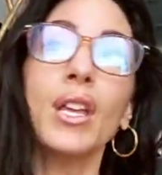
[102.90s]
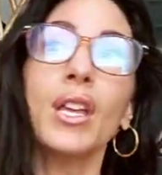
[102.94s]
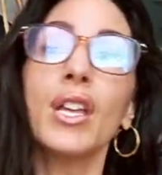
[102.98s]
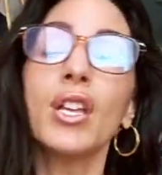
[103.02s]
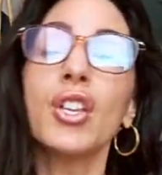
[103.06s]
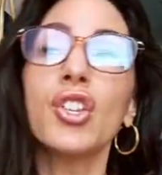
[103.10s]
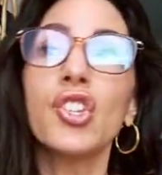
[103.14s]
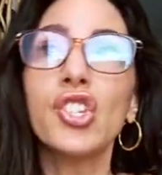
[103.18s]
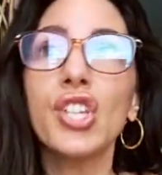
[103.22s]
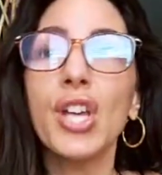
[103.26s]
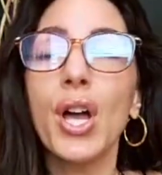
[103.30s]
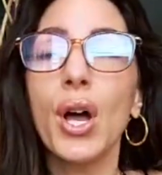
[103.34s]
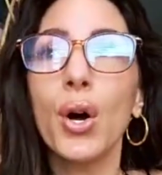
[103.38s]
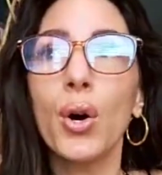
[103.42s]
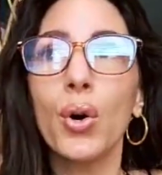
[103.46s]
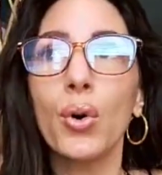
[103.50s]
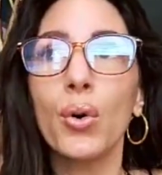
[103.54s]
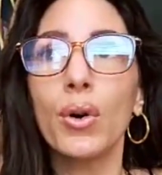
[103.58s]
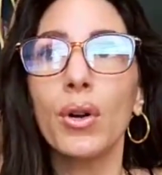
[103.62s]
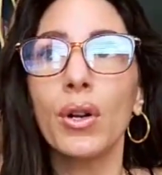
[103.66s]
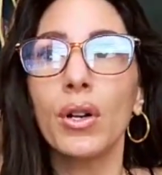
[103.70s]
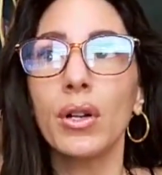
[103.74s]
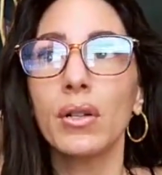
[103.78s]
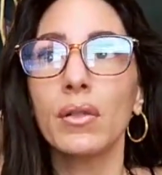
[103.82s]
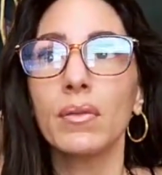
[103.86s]

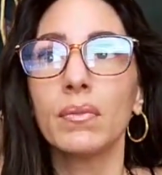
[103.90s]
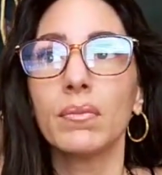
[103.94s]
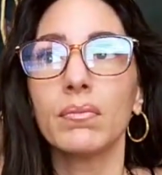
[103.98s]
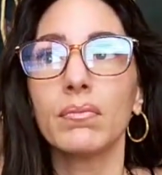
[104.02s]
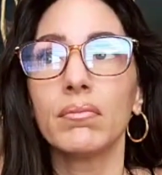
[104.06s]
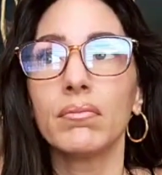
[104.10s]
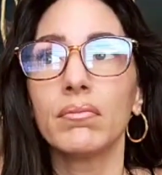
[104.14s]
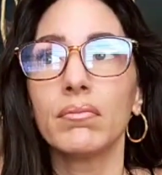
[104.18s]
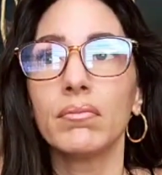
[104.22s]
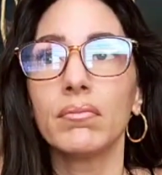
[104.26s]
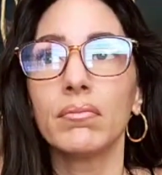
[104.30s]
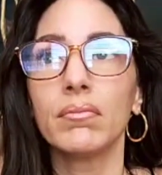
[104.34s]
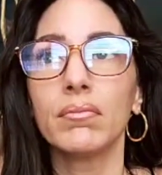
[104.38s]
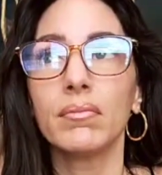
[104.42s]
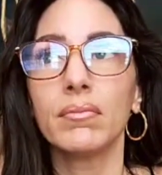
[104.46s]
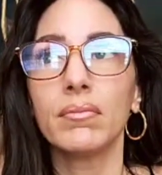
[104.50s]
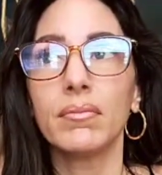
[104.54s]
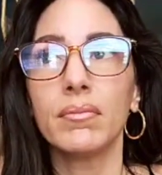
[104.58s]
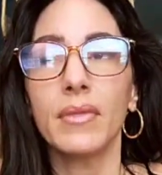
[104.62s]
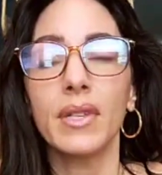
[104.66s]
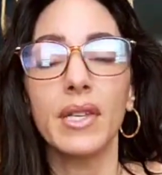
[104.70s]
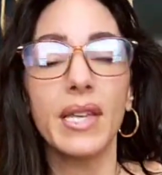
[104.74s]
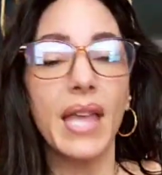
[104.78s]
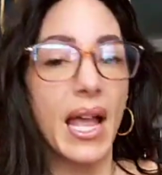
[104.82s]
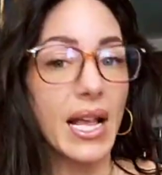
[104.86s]
So
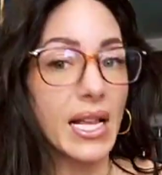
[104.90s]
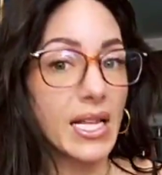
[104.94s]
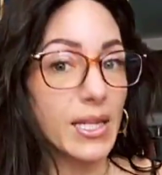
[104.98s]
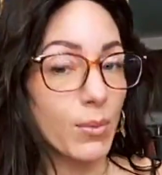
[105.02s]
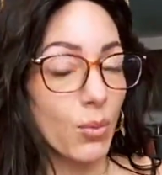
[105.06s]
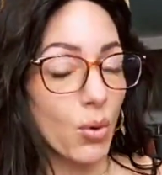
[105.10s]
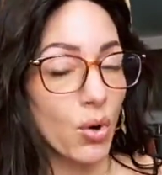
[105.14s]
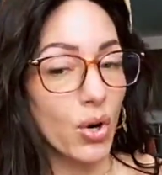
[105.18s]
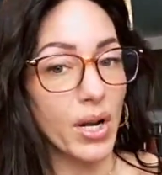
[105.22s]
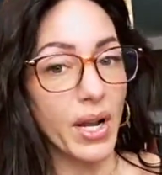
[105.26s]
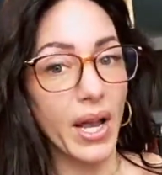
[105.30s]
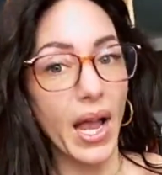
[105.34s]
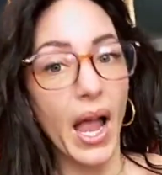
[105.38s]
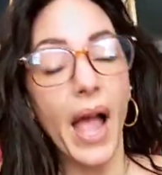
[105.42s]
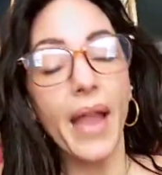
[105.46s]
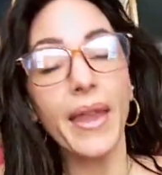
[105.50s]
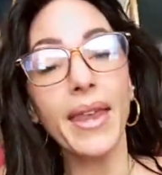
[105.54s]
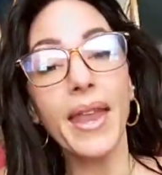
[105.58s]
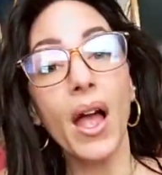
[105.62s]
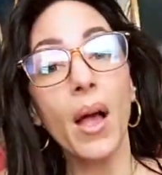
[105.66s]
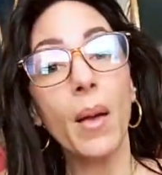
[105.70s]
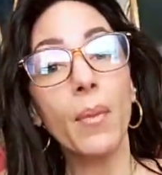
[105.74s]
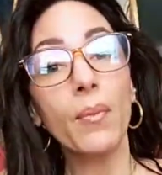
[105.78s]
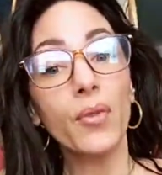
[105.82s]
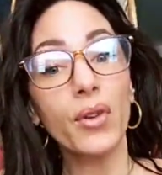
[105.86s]
next morning,
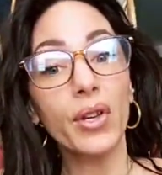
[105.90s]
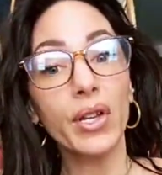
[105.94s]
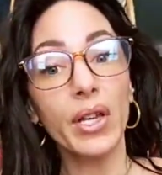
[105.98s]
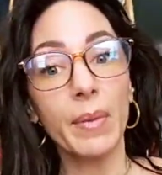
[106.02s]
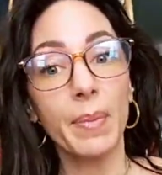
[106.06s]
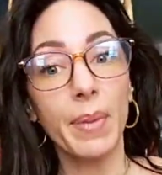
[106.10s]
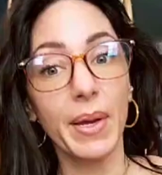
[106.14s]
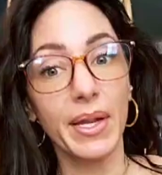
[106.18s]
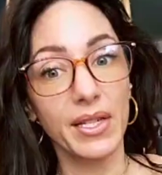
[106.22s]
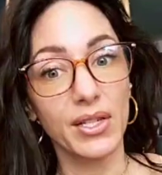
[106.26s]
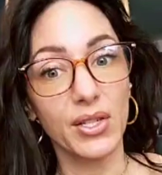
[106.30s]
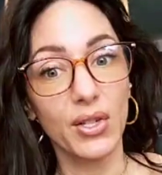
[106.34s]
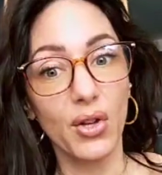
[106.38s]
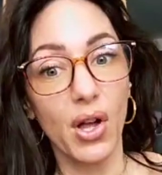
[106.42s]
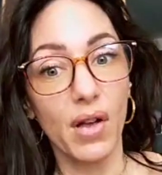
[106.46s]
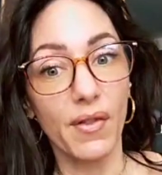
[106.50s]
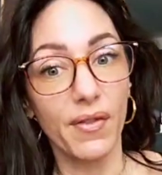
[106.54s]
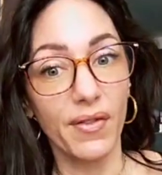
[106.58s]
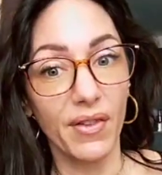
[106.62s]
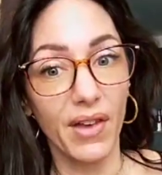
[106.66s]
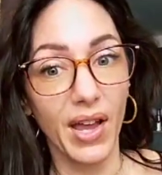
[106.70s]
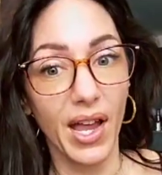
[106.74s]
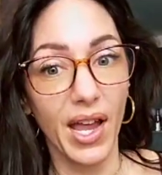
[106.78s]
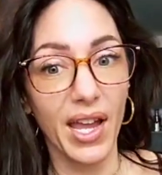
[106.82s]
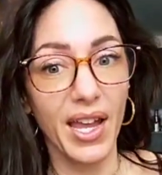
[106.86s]
now I'm really pissed off,
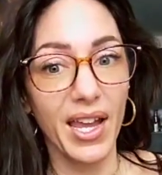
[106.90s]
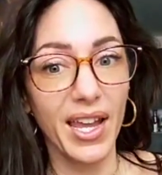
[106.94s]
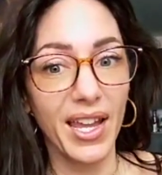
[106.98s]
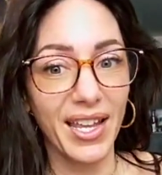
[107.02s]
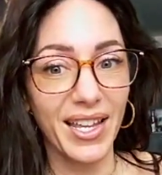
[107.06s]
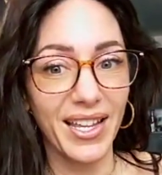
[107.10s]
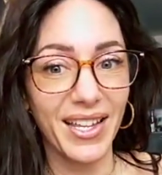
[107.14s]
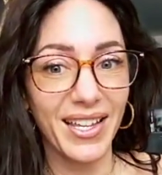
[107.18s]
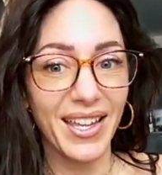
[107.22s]
okay?